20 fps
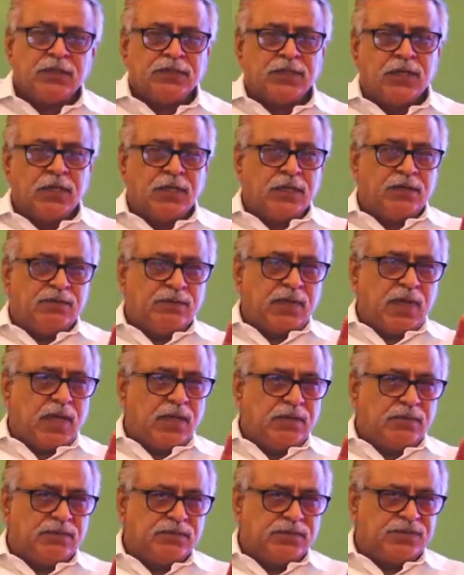The
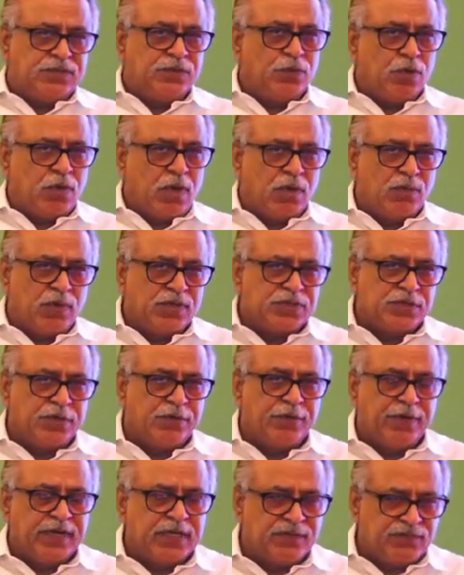
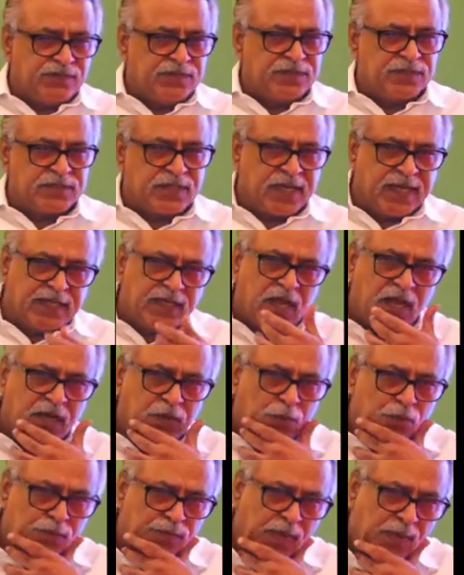seroconversion rate, which is again our
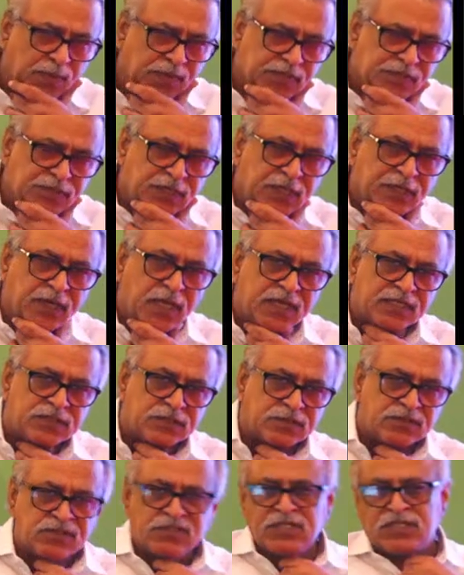own published data,
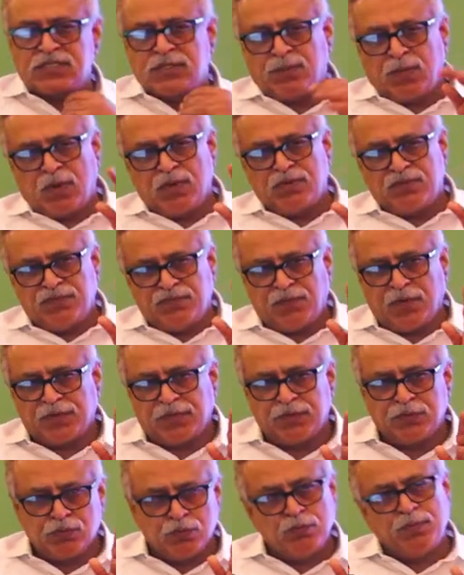is just about
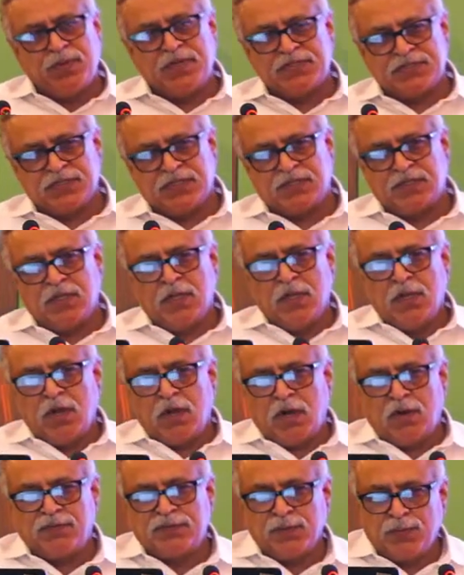42%
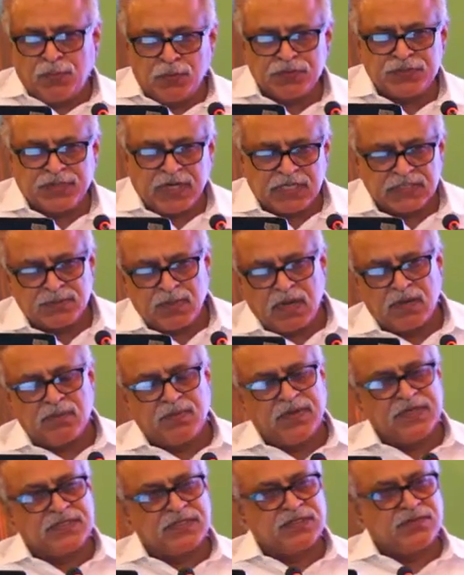of the post-transplant
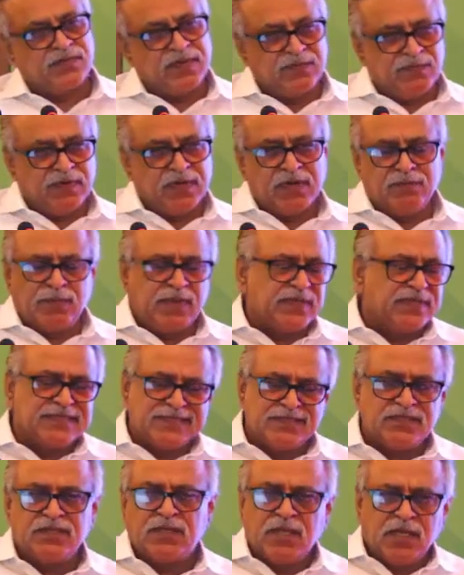patients when we give. But
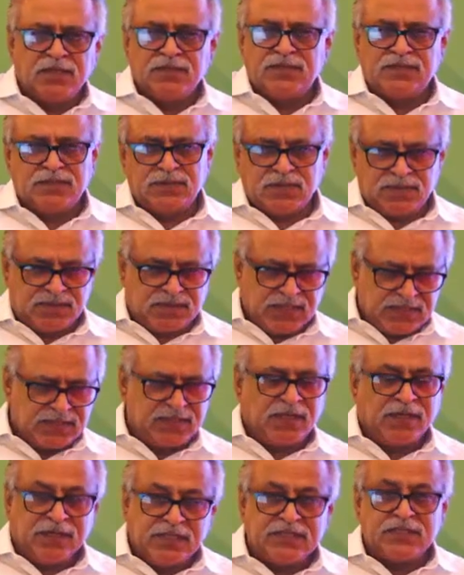this is just
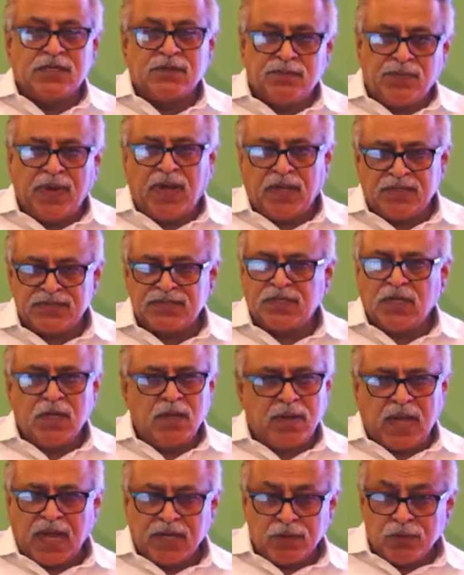a recent past.
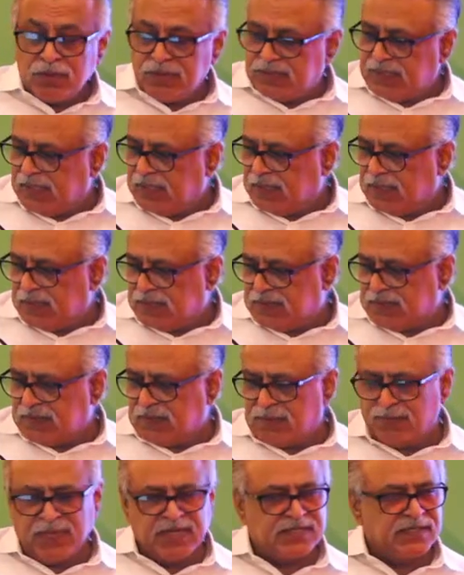I don't think
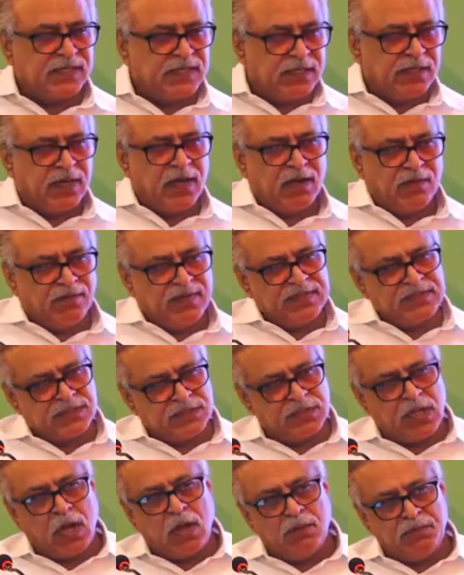it makes any
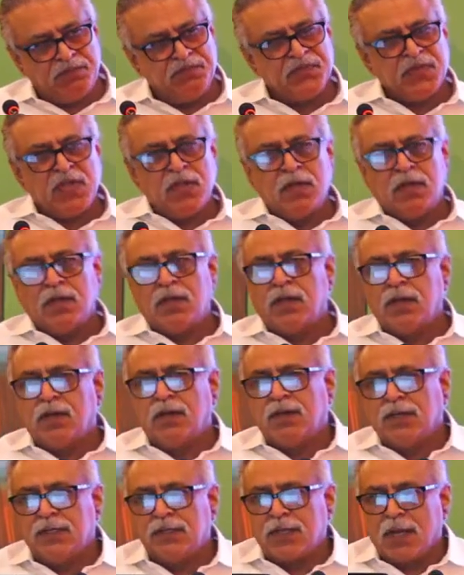relevance now. In